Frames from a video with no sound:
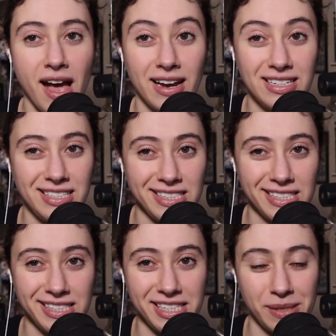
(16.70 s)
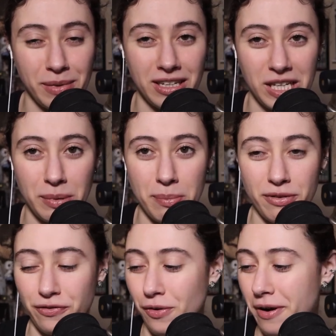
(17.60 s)
did skim a little bit
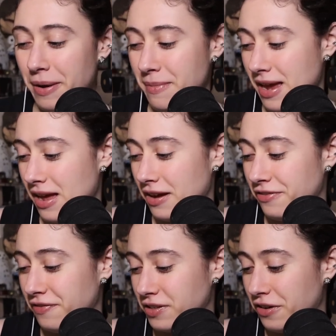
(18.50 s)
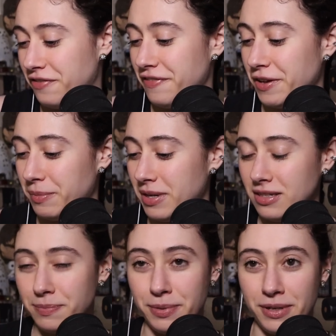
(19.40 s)
before I started filming,
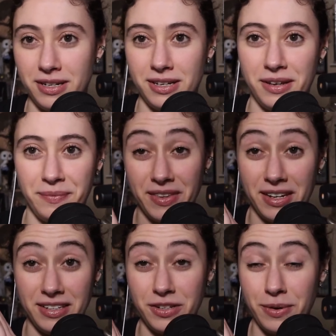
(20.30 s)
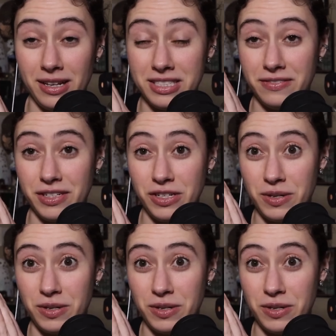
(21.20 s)
but this is relatively new to